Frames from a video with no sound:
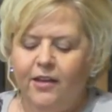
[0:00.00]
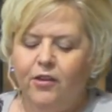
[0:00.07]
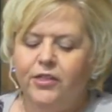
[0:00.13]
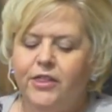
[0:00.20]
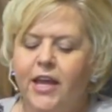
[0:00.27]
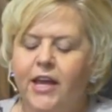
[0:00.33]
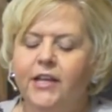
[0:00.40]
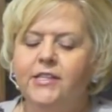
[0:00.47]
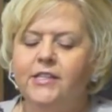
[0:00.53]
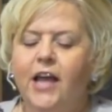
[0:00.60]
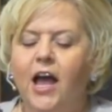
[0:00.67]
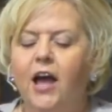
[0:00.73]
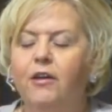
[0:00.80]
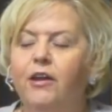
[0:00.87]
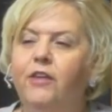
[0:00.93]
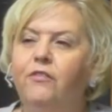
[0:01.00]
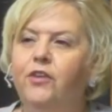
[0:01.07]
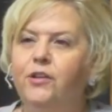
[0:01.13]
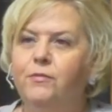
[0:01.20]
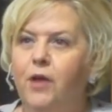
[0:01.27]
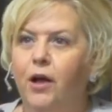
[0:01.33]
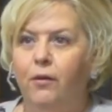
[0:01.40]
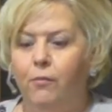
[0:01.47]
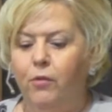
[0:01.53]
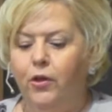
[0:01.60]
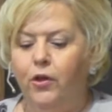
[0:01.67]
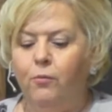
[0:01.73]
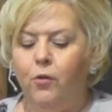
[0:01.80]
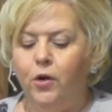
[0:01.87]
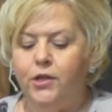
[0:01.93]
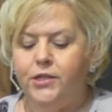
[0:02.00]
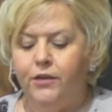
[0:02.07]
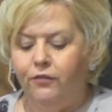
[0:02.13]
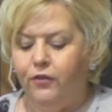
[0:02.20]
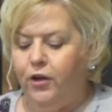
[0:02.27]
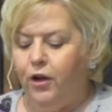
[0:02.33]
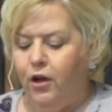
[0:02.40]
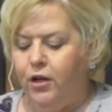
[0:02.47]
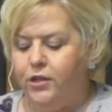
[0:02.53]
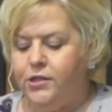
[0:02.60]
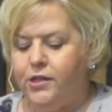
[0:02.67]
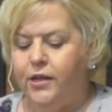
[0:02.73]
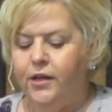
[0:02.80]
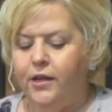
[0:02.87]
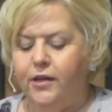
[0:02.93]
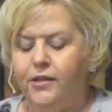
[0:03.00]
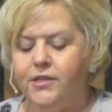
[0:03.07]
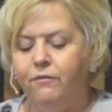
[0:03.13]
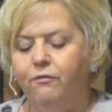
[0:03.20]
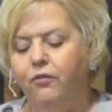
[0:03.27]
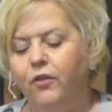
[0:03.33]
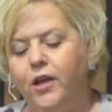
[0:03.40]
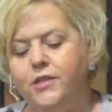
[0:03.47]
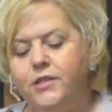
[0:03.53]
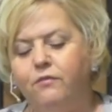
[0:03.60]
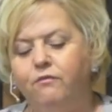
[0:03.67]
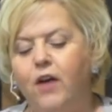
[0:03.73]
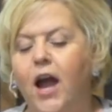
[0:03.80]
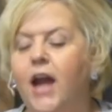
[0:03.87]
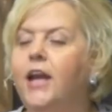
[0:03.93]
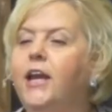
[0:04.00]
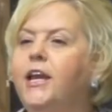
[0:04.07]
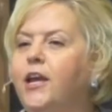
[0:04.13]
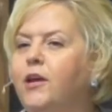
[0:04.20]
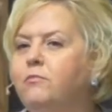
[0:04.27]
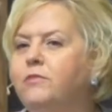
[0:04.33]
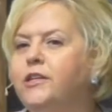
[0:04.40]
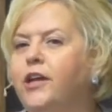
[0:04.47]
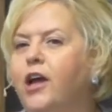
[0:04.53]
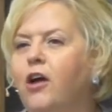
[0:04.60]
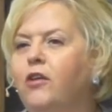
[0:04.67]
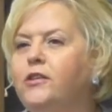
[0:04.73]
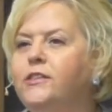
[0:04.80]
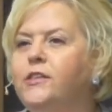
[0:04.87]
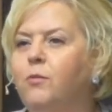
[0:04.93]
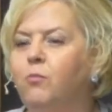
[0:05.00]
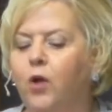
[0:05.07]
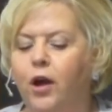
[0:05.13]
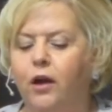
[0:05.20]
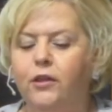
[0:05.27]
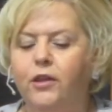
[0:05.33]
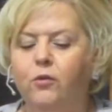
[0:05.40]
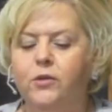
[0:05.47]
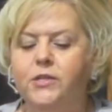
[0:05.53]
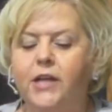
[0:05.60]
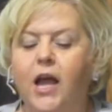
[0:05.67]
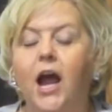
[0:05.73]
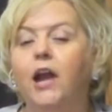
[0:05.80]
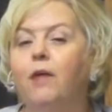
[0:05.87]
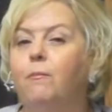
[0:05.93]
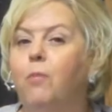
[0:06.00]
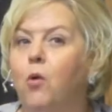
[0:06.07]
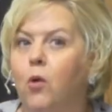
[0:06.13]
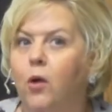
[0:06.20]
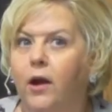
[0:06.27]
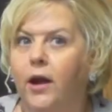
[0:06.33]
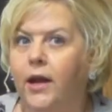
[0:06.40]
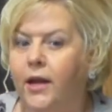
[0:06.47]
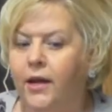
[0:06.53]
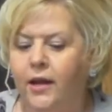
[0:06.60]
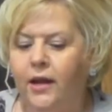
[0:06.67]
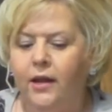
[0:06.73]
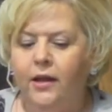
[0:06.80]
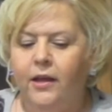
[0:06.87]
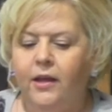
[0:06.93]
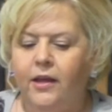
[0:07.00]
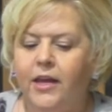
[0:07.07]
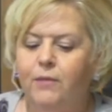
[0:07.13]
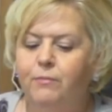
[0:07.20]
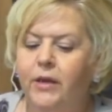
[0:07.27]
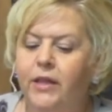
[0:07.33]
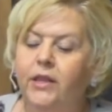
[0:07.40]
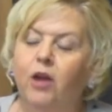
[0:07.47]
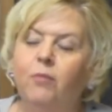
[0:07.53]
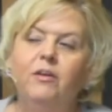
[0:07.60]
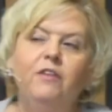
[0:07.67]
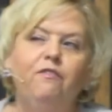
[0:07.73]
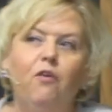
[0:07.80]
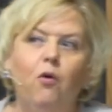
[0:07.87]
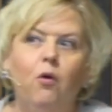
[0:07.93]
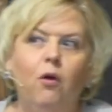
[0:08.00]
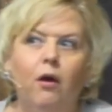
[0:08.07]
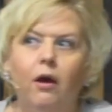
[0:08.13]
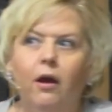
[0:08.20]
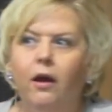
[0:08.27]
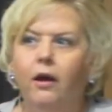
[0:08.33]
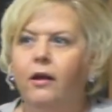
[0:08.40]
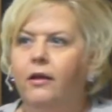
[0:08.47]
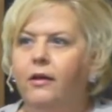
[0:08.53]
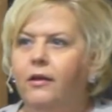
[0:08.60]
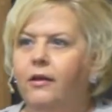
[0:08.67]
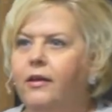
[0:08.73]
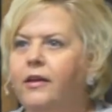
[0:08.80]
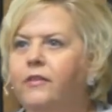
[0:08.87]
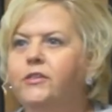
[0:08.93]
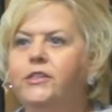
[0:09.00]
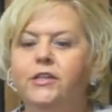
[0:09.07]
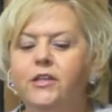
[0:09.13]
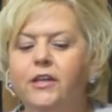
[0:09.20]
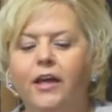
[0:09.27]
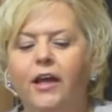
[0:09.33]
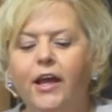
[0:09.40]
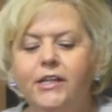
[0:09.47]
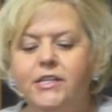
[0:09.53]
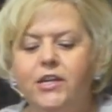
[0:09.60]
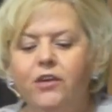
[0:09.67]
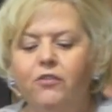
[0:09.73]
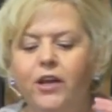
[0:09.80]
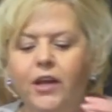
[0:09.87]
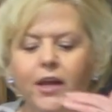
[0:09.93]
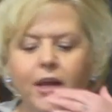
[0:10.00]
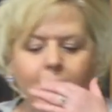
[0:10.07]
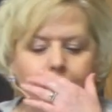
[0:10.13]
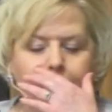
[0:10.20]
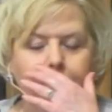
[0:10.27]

things got even a little more difficult, and some friends invited him to go somewhere that was kind of boring. He'd been there before, it was an activity.